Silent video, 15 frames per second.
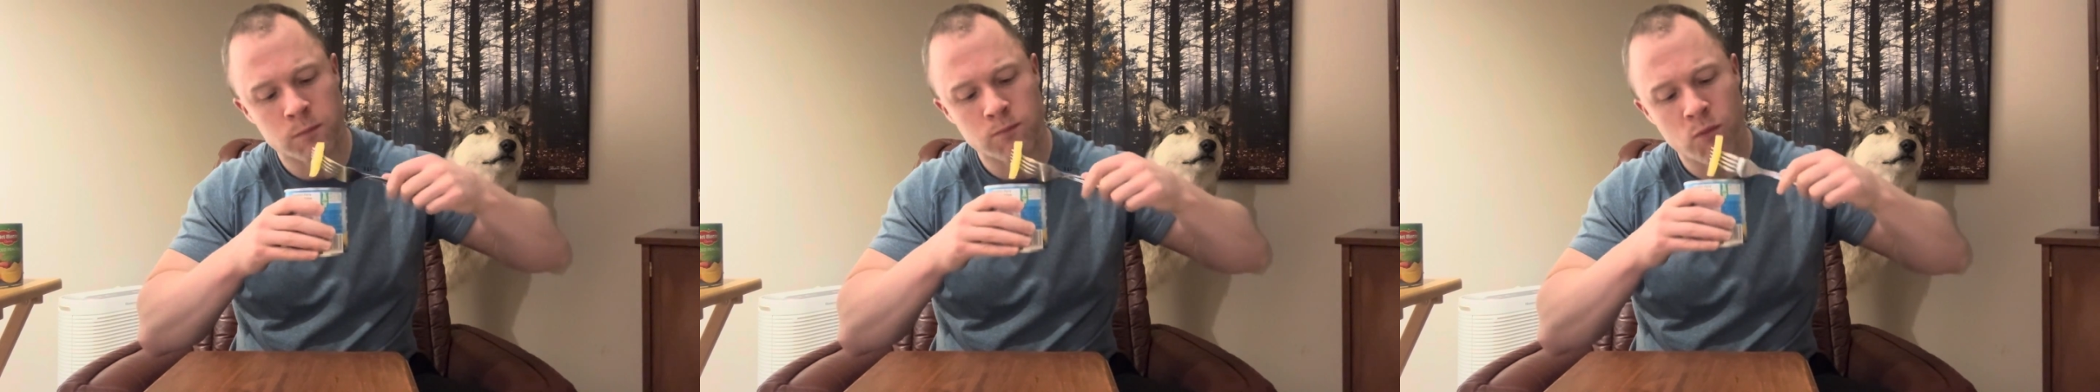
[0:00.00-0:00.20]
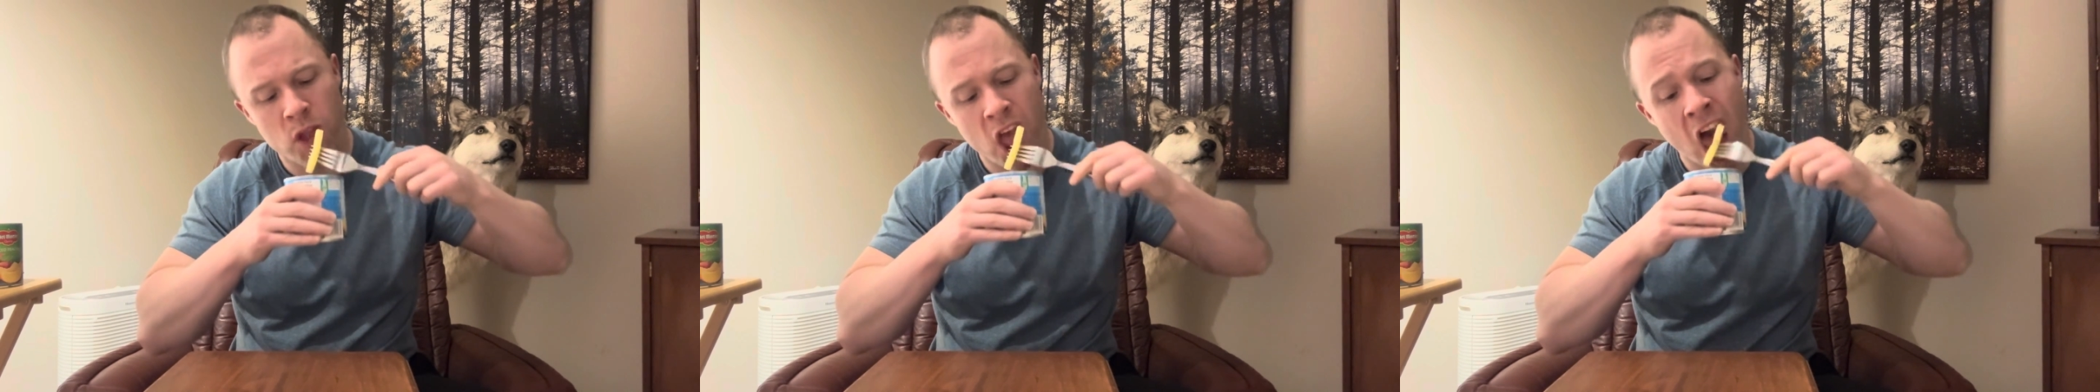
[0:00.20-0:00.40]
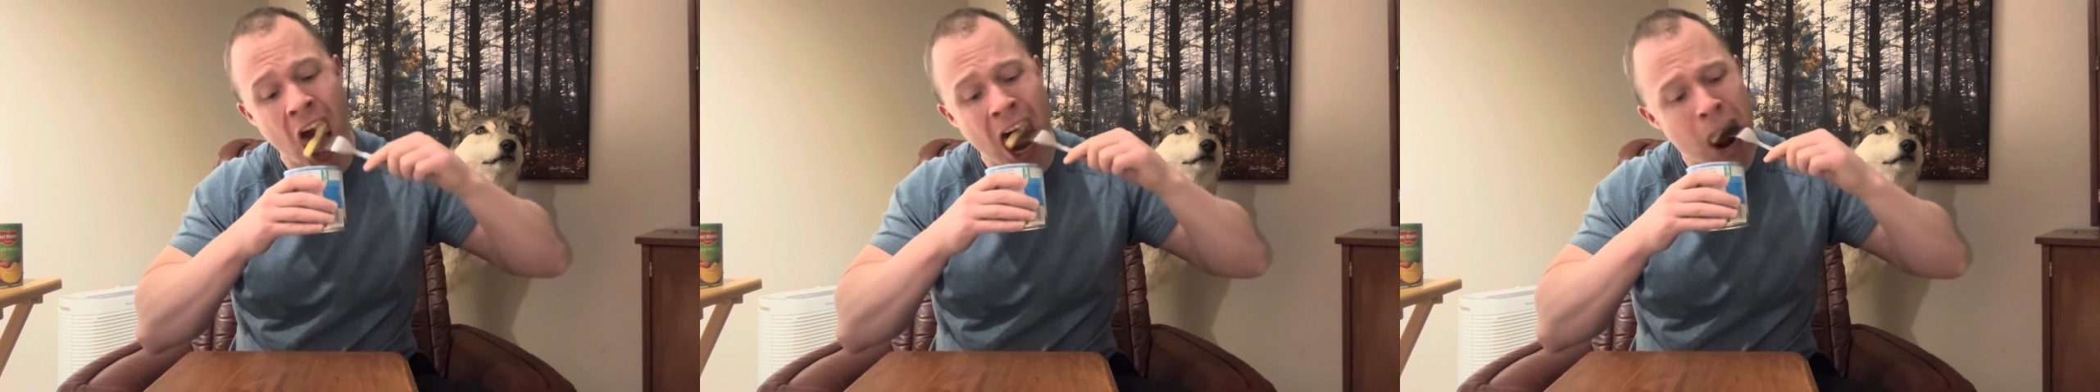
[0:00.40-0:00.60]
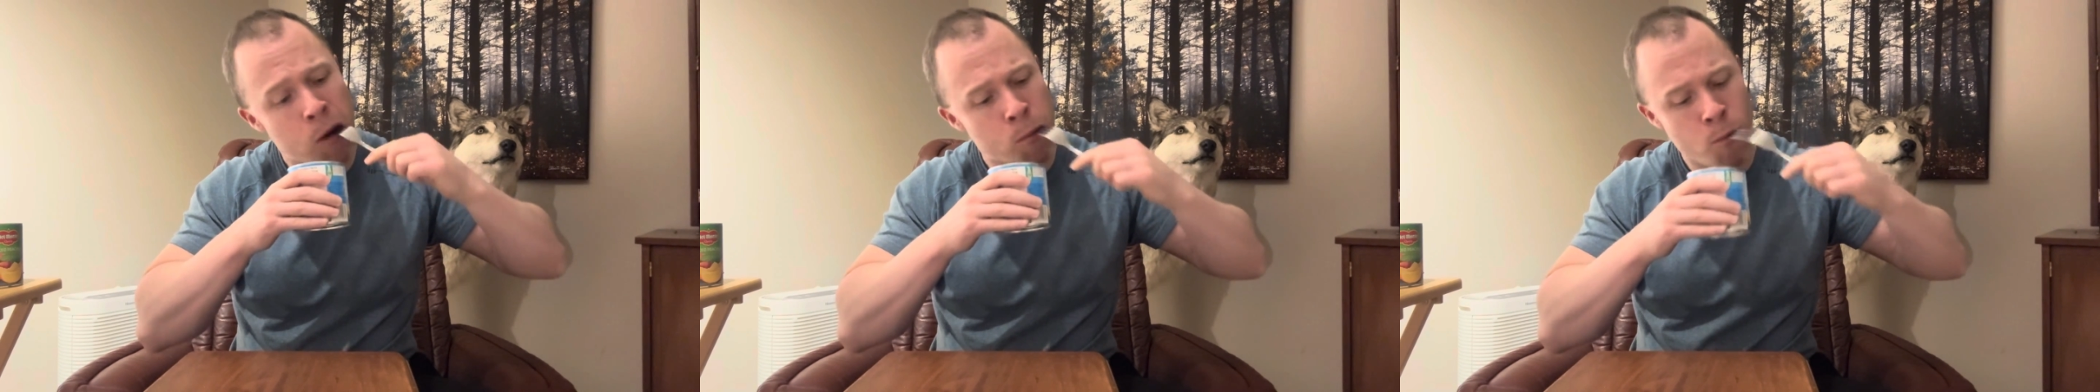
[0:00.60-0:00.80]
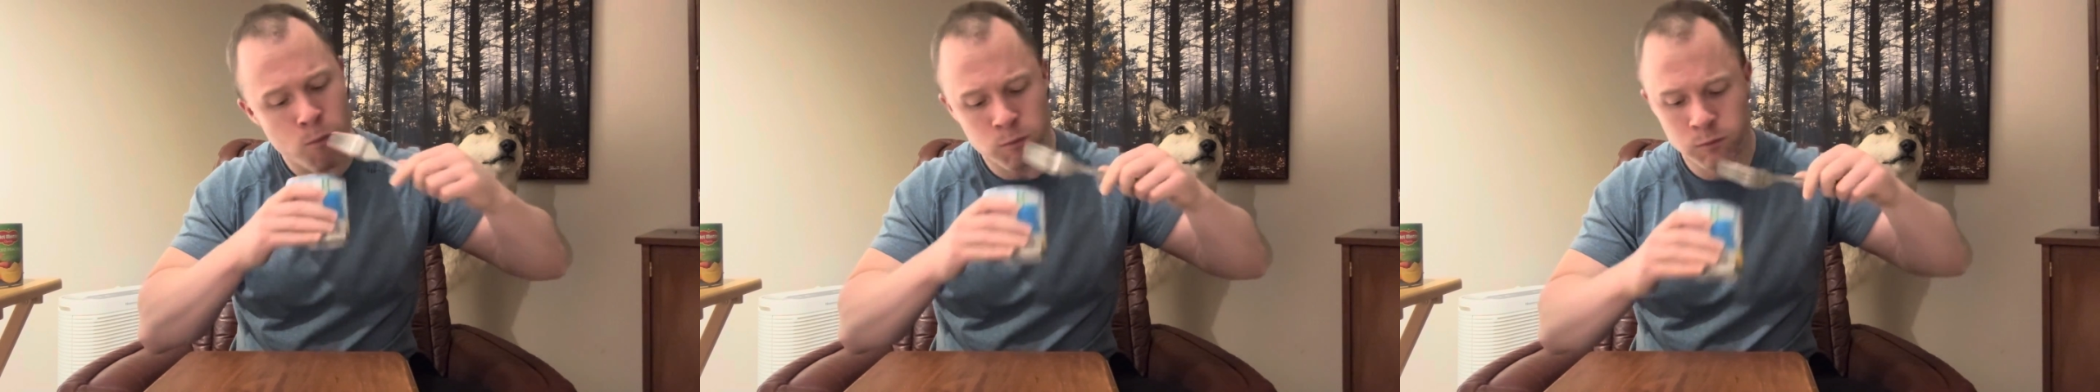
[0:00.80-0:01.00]
up the
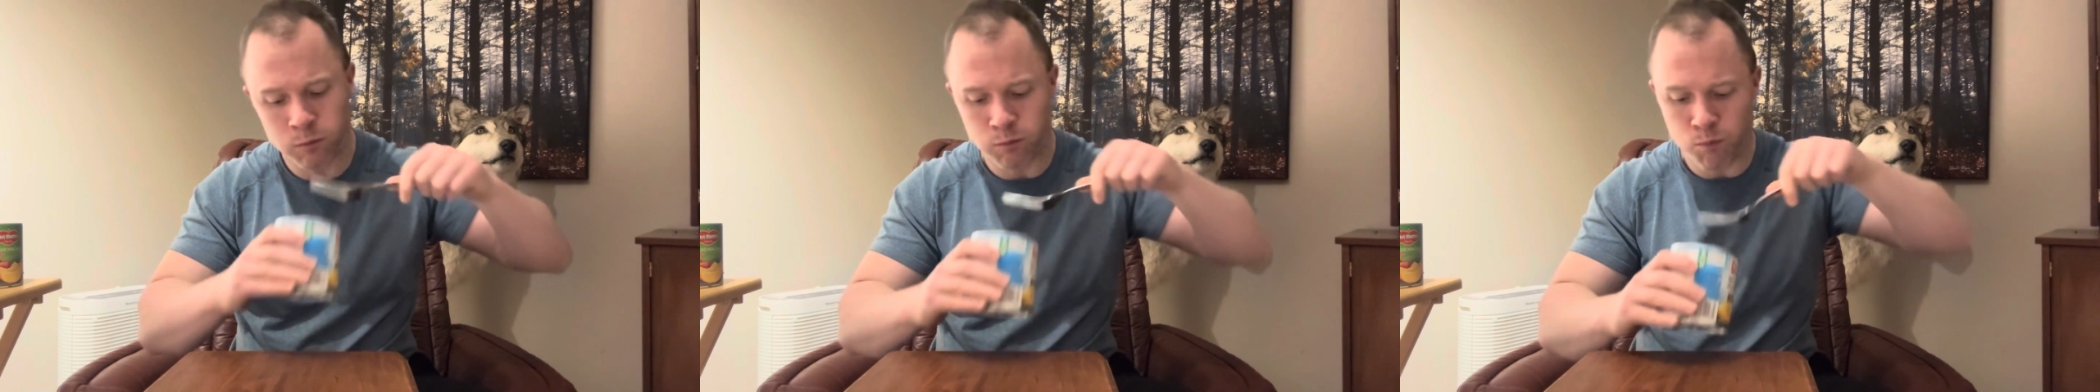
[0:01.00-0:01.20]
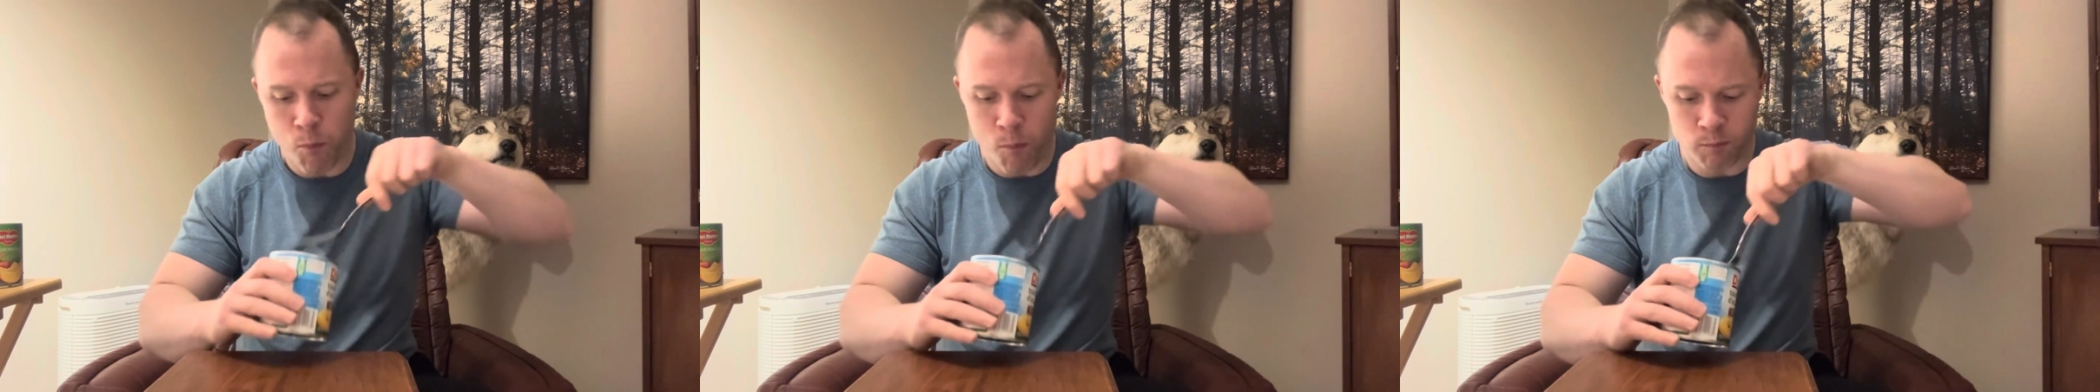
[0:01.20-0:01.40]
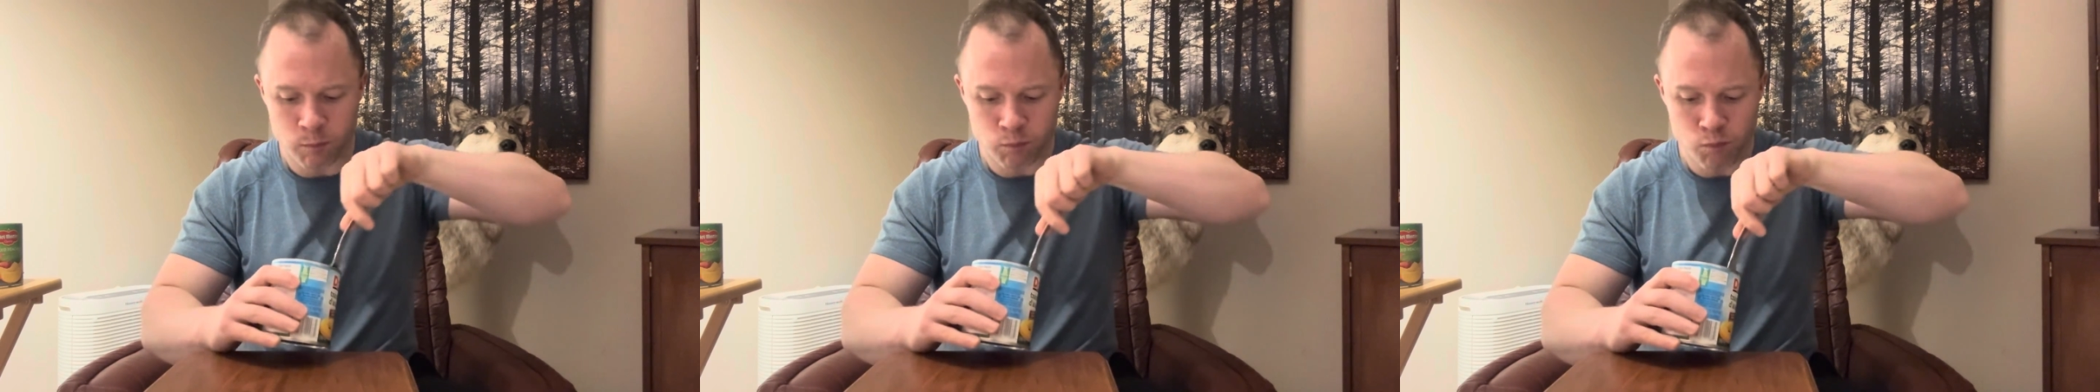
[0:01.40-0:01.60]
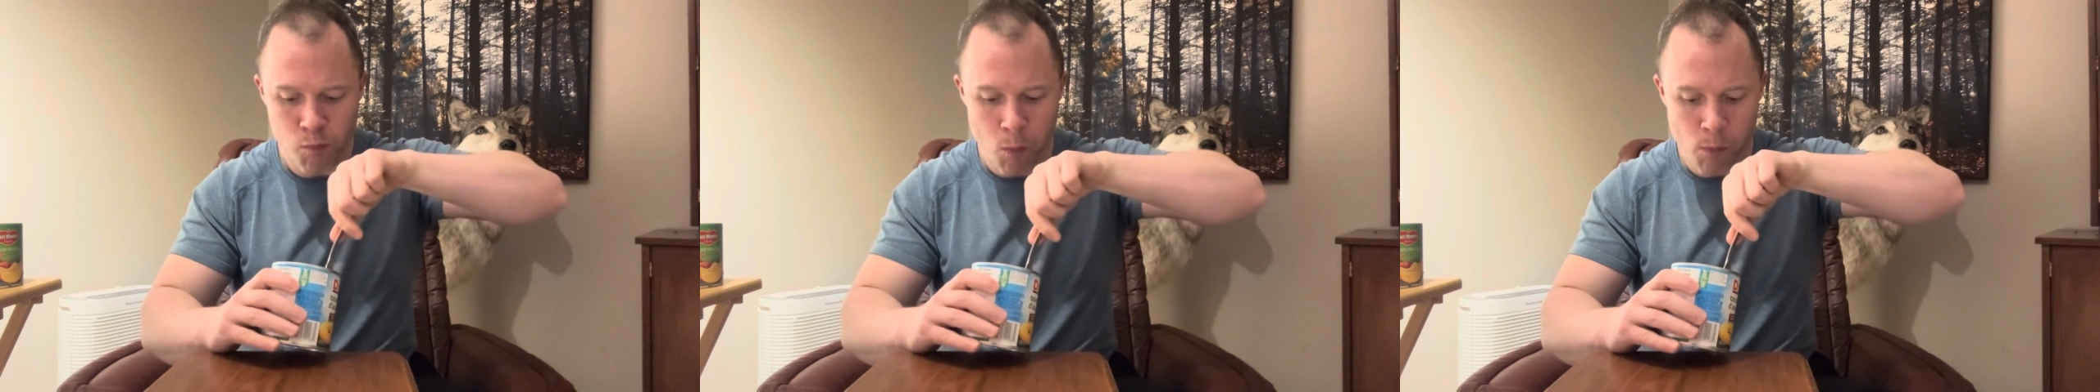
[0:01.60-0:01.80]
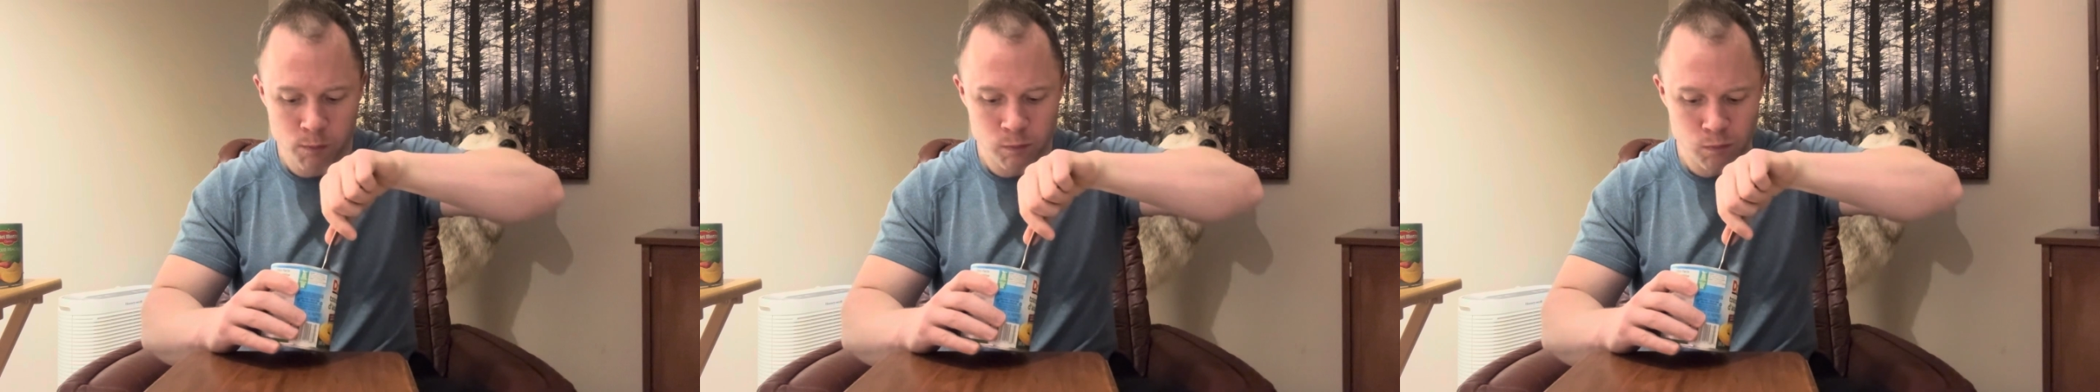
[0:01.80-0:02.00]
calories
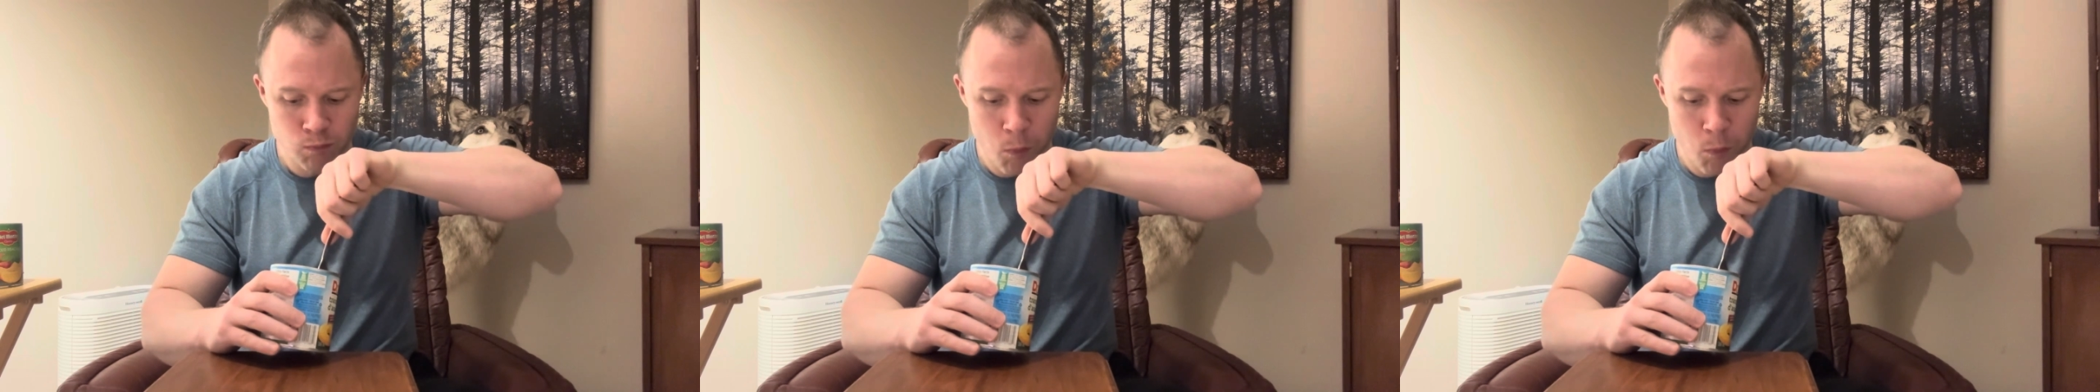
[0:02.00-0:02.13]
slow,